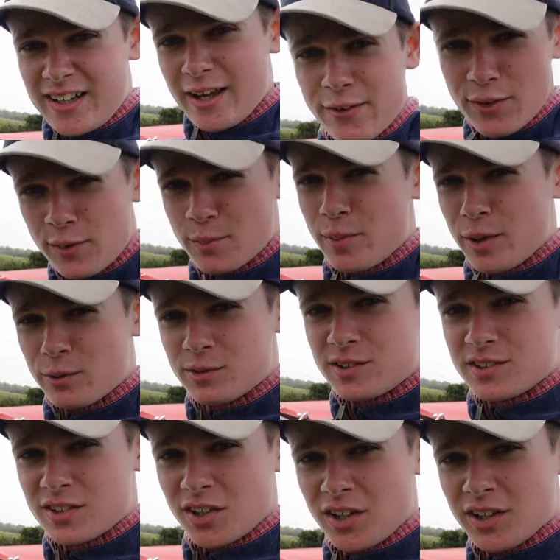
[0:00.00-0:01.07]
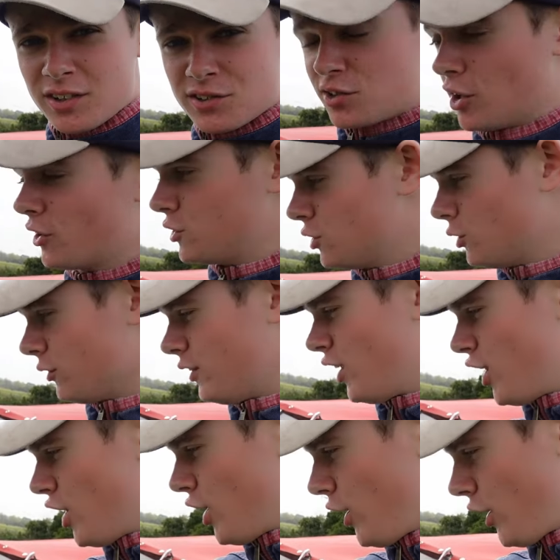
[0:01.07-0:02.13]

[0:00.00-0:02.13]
Now that the boat's side on,